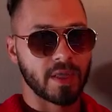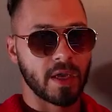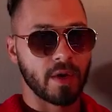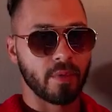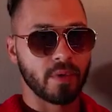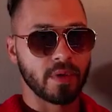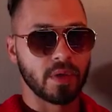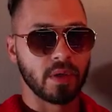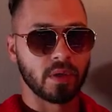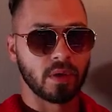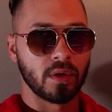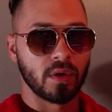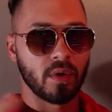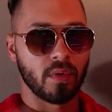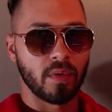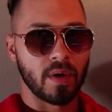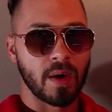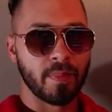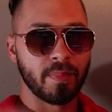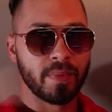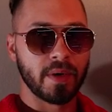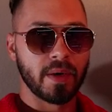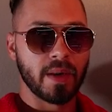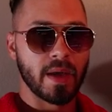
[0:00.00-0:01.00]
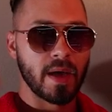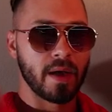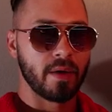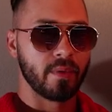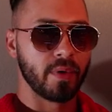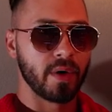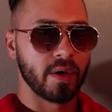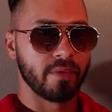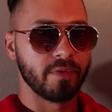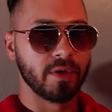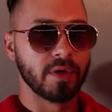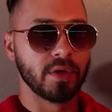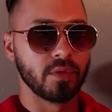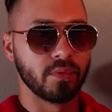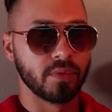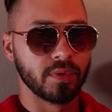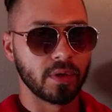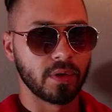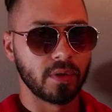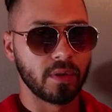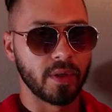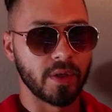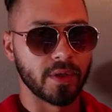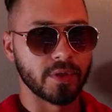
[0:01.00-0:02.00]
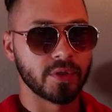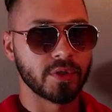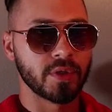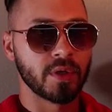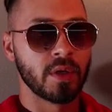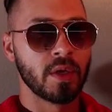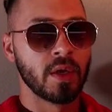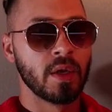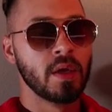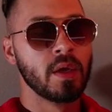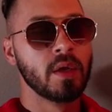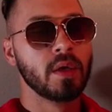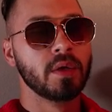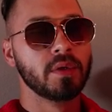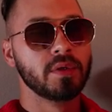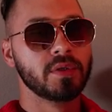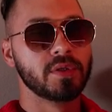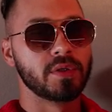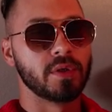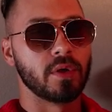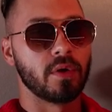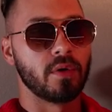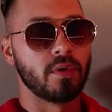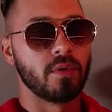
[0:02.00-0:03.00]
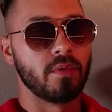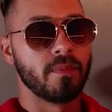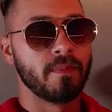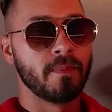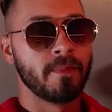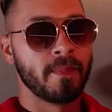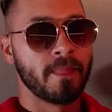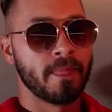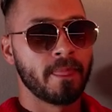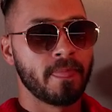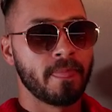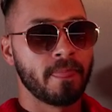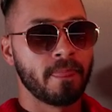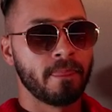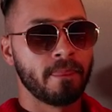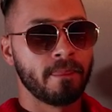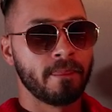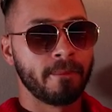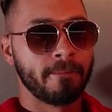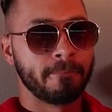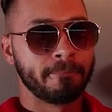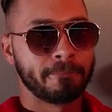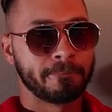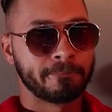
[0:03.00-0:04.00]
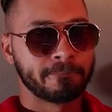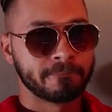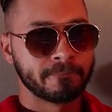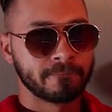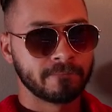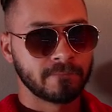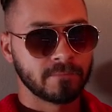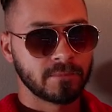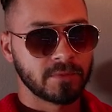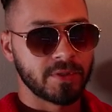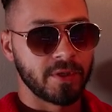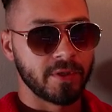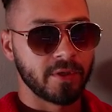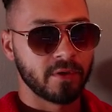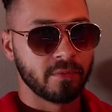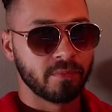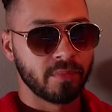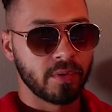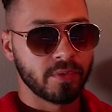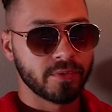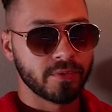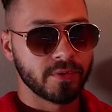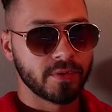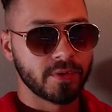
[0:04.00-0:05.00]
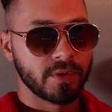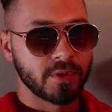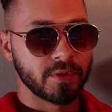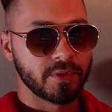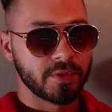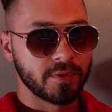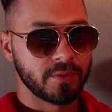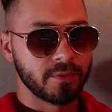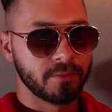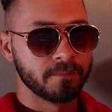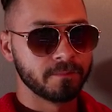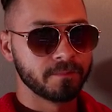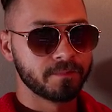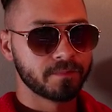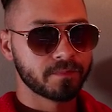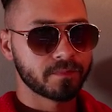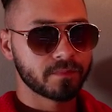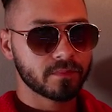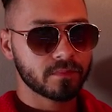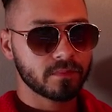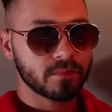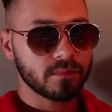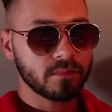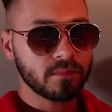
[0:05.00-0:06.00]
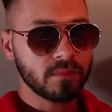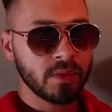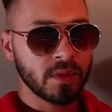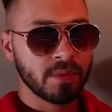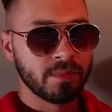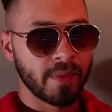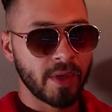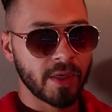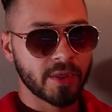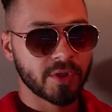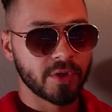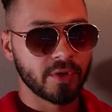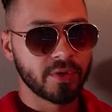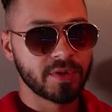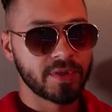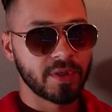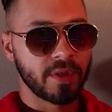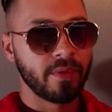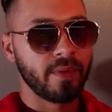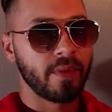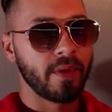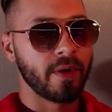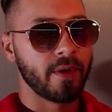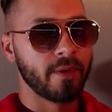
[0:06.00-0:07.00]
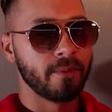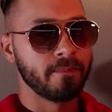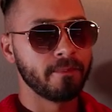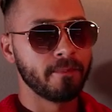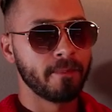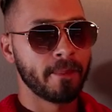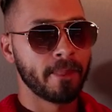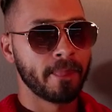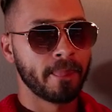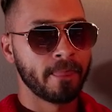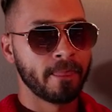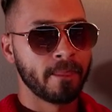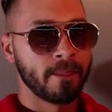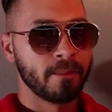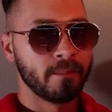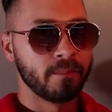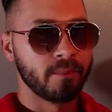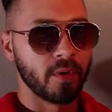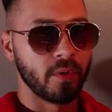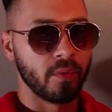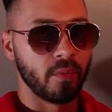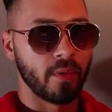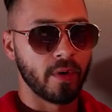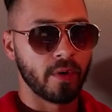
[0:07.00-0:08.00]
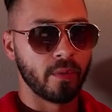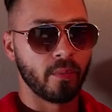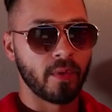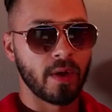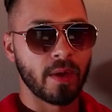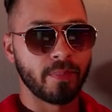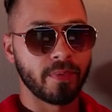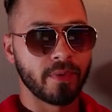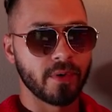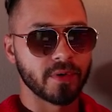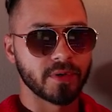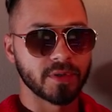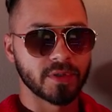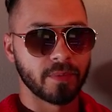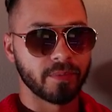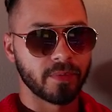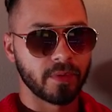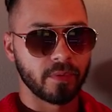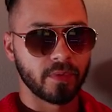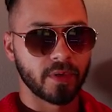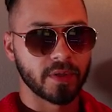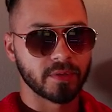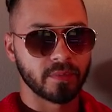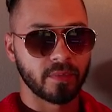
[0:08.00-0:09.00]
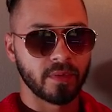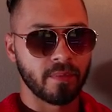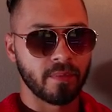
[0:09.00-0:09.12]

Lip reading: That way you can go up and down whenever you're doing the glitch. So take your bolter tissue, make sure it's in there, put one weapon or something, it doesn't